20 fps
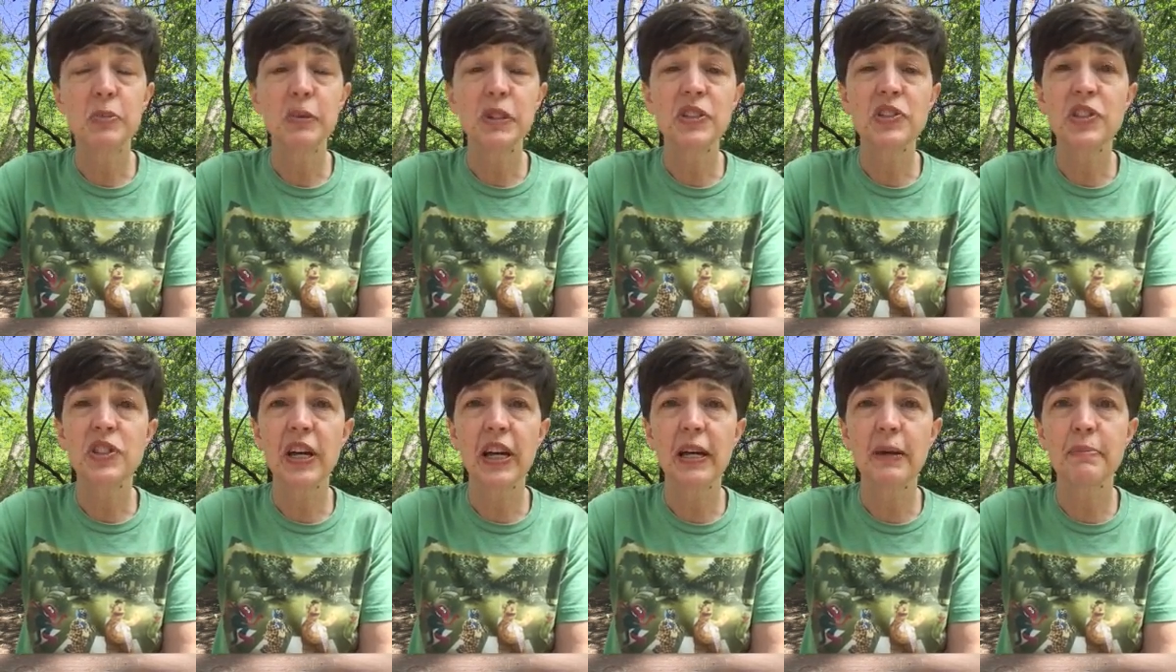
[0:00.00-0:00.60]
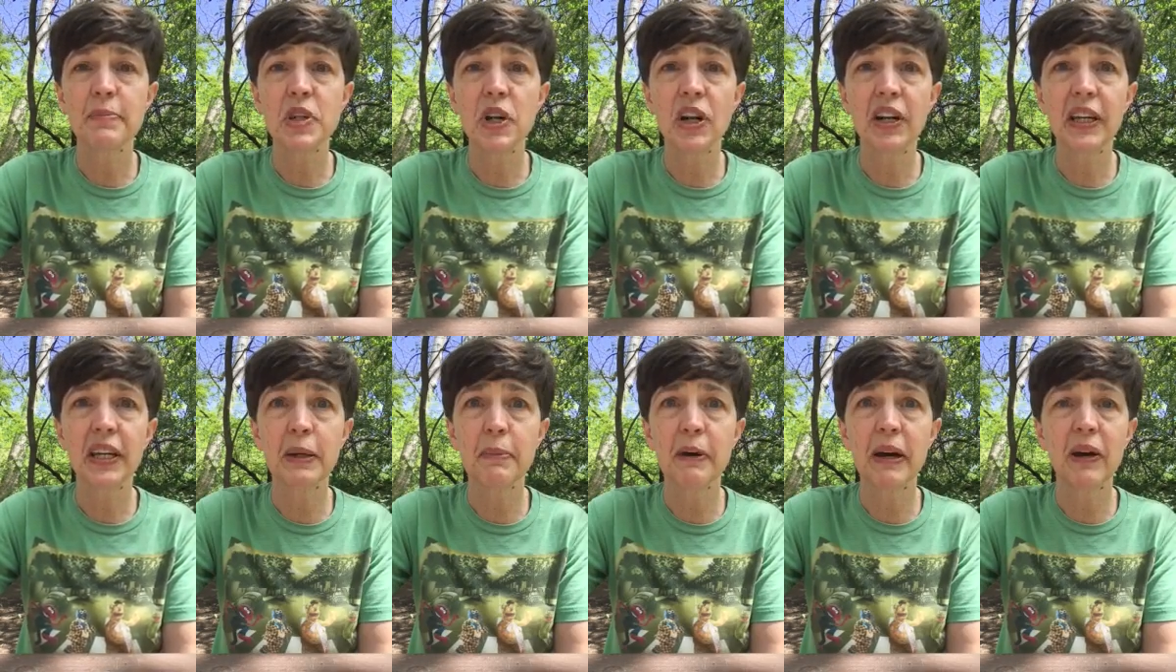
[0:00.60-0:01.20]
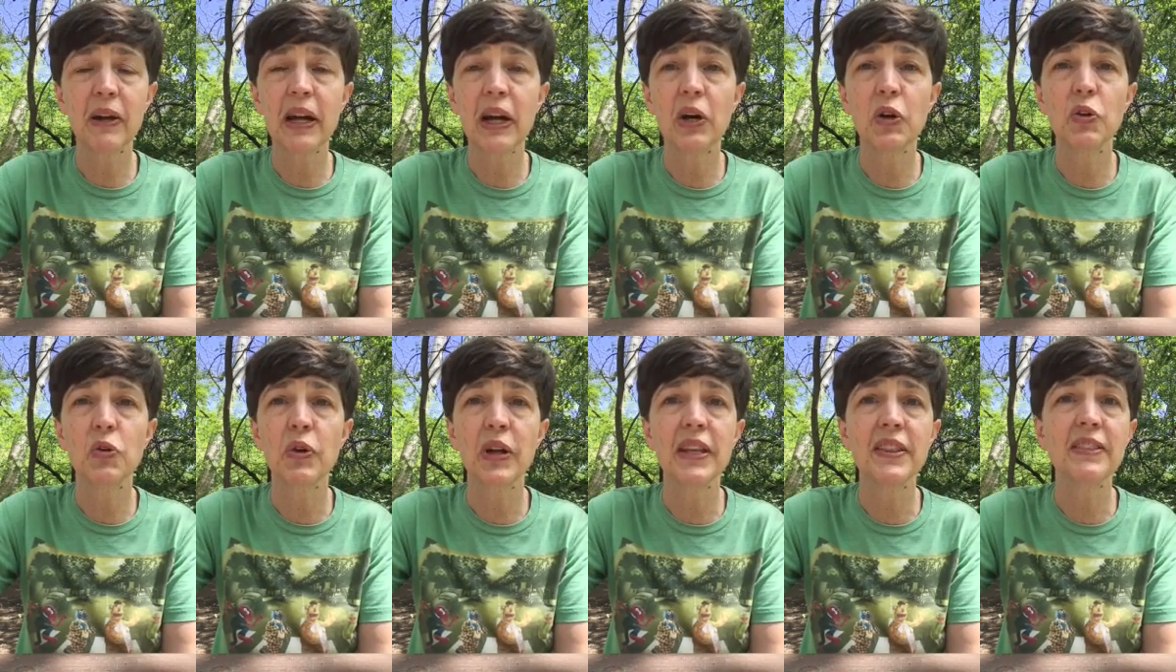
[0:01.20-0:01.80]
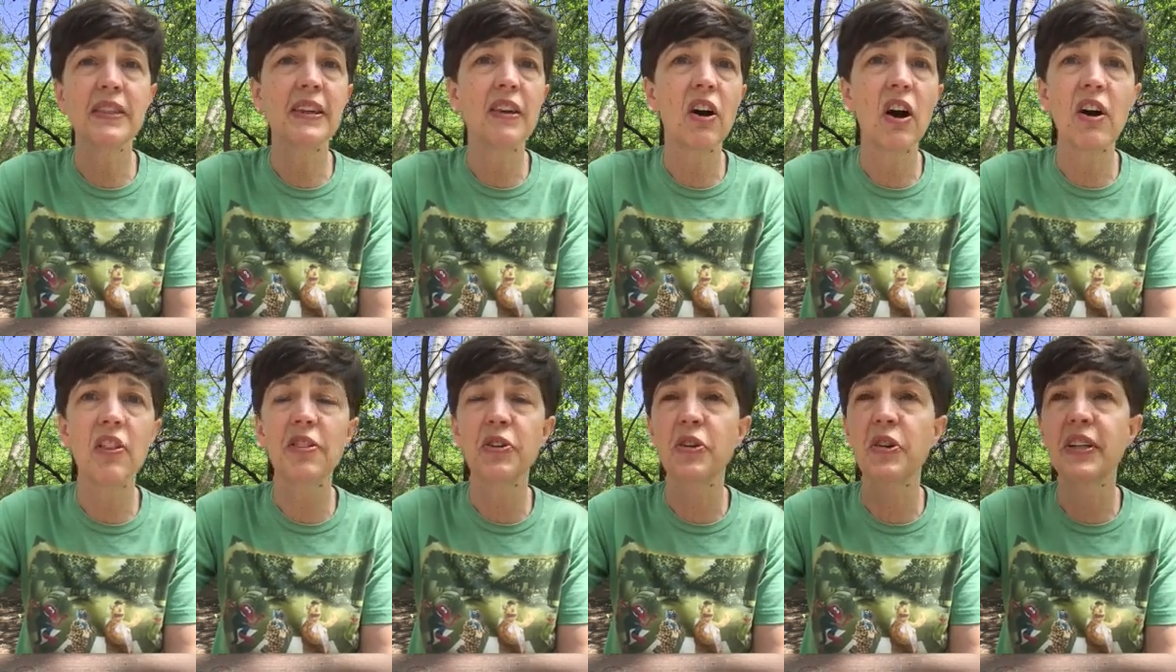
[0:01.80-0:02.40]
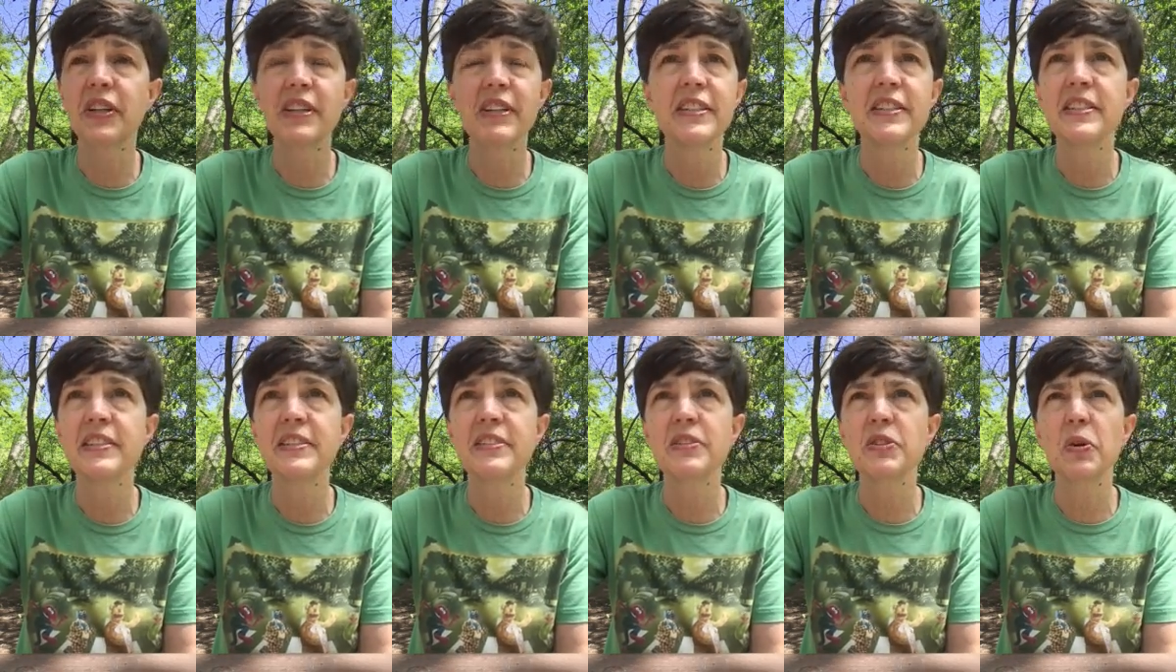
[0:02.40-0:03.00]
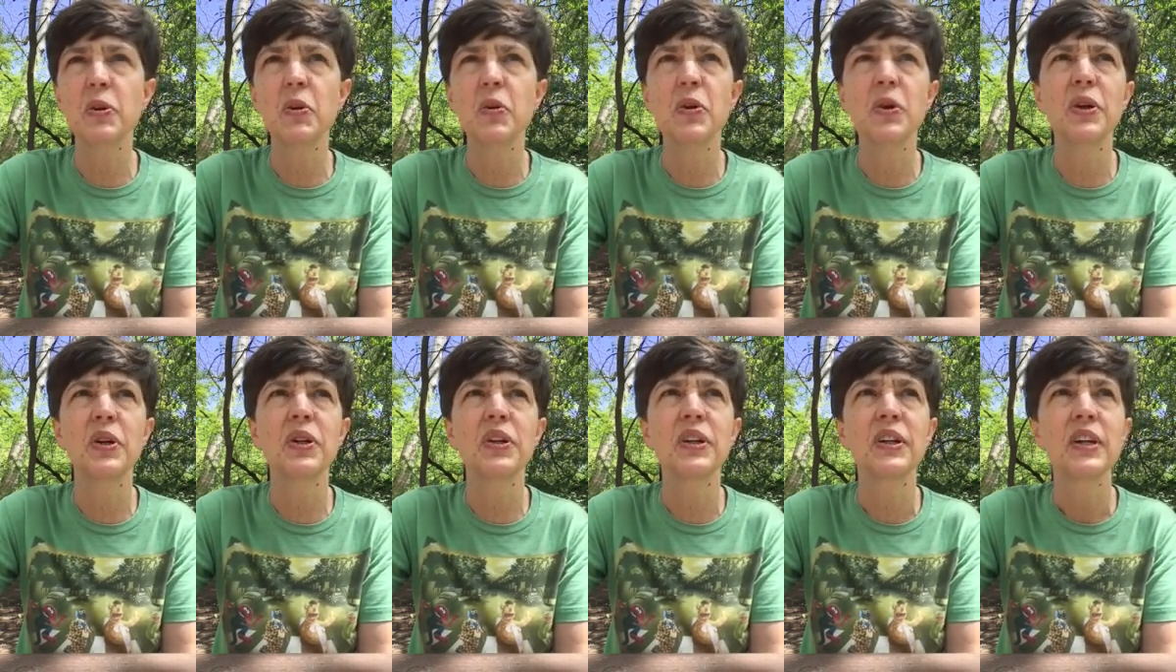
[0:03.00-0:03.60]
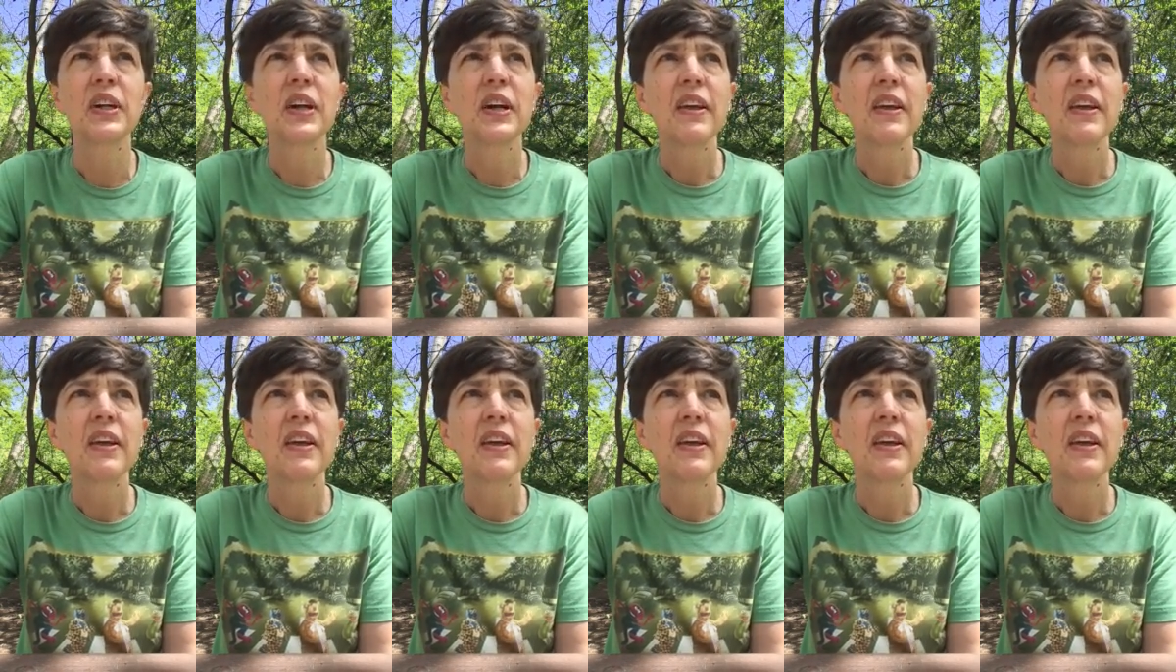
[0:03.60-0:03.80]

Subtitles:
much time talking about how great the author is or